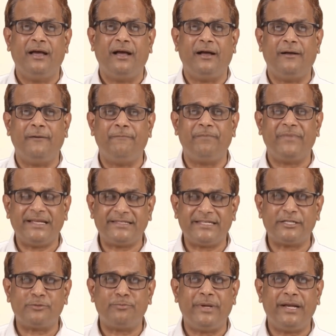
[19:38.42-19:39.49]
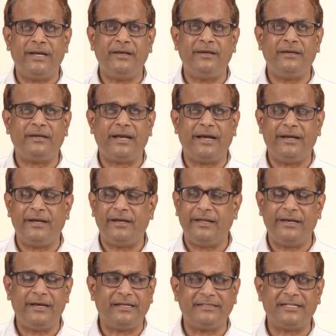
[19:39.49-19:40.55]
assessment and
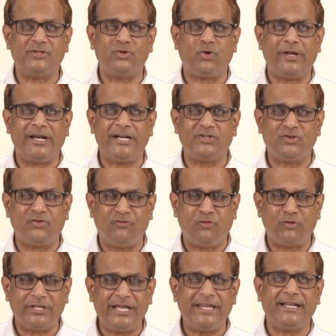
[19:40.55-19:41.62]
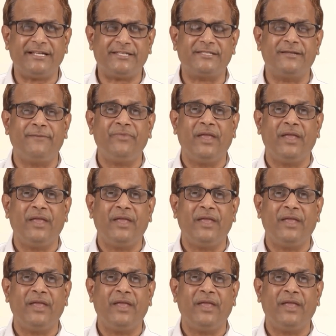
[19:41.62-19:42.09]
in other so on and so forth areas.